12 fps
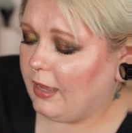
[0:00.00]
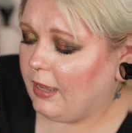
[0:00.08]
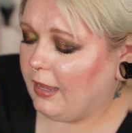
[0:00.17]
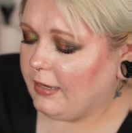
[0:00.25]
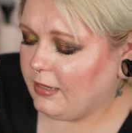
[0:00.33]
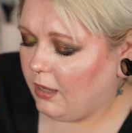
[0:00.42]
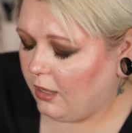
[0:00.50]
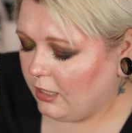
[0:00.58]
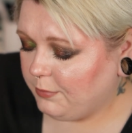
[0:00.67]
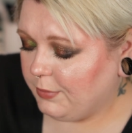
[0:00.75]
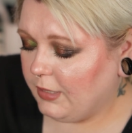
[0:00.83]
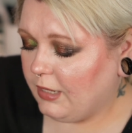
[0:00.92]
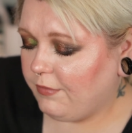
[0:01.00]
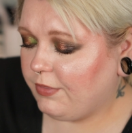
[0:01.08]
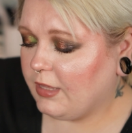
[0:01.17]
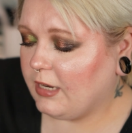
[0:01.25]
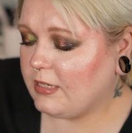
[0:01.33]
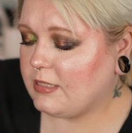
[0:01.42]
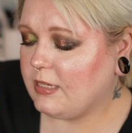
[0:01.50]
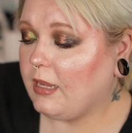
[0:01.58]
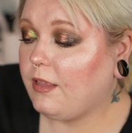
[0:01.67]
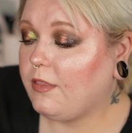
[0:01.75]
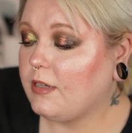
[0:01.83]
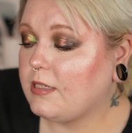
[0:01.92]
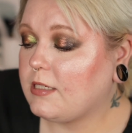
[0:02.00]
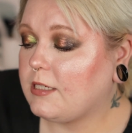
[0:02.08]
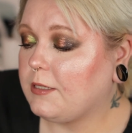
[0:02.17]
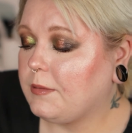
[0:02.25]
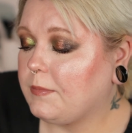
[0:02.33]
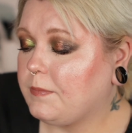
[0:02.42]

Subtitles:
I can't believe that I say this.